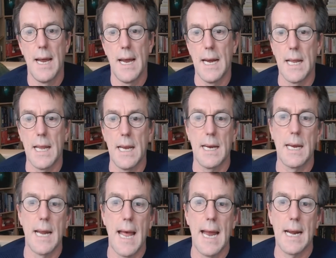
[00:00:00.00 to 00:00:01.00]
and it
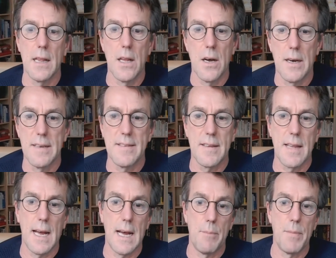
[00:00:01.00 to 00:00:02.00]
can analyse
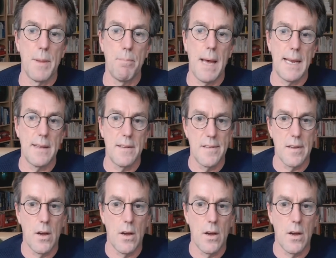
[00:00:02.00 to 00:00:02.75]
the patterns